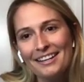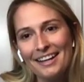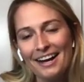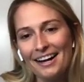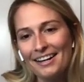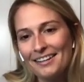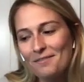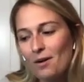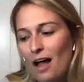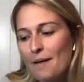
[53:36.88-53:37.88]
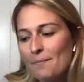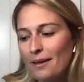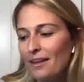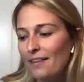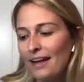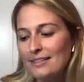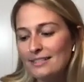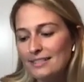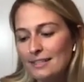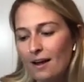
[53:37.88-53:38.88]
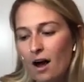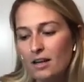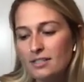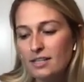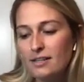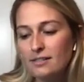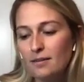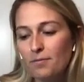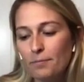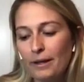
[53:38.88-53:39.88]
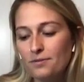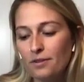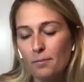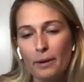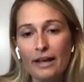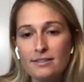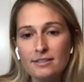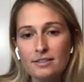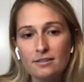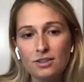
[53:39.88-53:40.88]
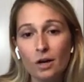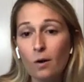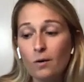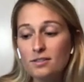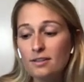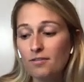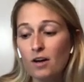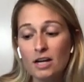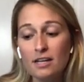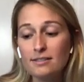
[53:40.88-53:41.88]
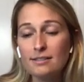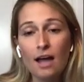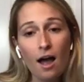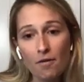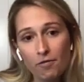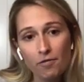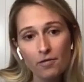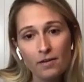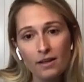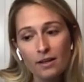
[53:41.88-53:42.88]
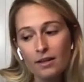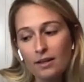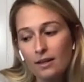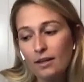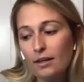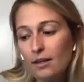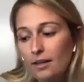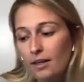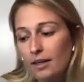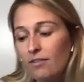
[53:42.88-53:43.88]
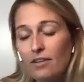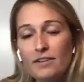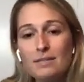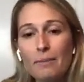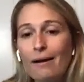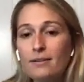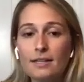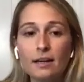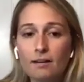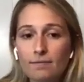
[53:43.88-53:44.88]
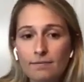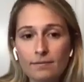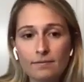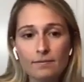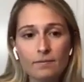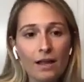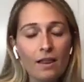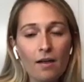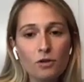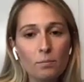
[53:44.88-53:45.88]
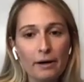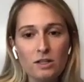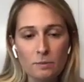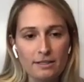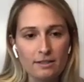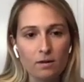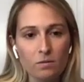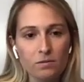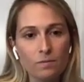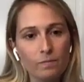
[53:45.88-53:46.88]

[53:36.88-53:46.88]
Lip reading: Yeah. Well, I mean, that's honesty makes for the best jokes, the funniest stuff, even if it's embarrassing. I love to embarrass myself.